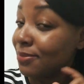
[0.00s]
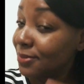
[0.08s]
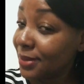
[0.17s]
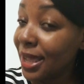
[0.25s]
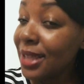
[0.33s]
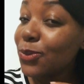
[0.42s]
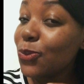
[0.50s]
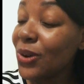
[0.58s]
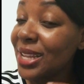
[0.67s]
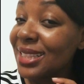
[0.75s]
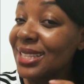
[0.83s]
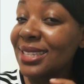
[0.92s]

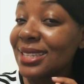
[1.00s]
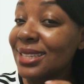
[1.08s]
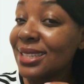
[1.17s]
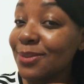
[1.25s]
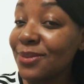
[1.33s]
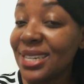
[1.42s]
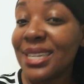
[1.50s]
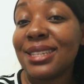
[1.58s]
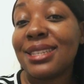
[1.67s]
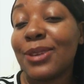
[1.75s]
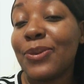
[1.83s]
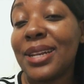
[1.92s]
the system does
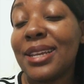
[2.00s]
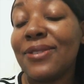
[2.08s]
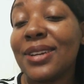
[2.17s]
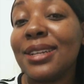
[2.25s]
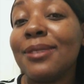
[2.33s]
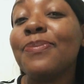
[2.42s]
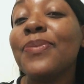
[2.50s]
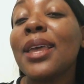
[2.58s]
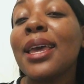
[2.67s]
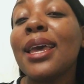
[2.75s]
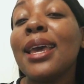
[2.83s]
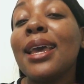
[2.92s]
that we live in.
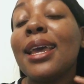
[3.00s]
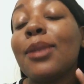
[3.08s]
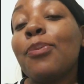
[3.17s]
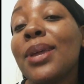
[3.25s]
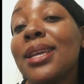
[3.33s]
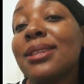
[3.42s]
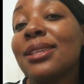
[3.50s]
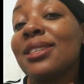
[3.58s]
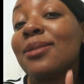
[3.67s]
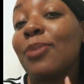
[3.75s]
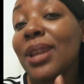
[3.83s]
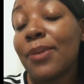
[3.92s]
It makes us
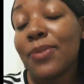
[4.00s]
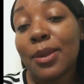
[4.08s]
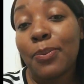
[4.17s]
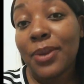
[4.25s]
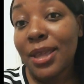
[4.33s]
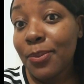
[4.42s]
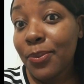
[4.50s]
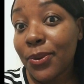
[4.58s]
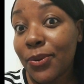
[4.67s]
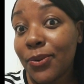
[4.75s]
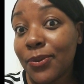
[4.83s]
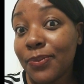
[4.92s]
blame the
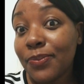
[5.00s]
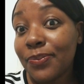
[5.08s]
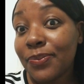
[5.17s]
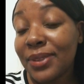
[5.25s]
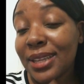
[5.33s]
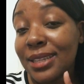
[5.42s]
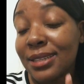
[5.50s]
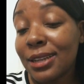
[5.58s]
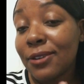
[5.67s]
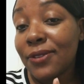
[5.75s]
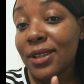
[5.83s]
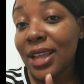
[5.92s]
people instead
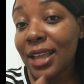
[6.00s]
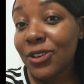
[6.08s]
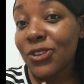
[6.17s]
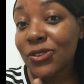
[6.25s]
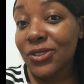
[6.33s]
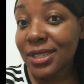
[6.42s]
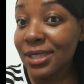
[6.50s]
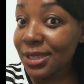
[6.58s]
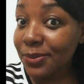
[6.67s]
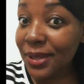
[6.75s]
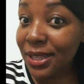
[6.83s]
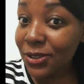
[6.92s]
of the actual
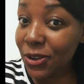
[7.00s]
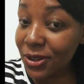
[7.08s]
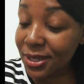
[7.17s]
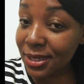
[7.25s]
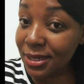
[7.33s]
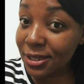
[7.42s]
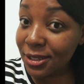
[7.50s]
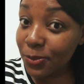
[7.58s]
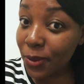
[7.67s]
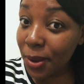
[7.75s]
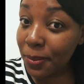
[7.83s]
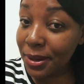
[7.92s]
system that causes these
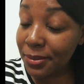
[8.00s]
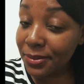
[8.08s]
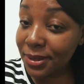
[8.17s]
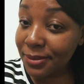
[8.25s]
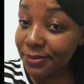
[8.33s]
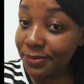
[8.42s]
problems.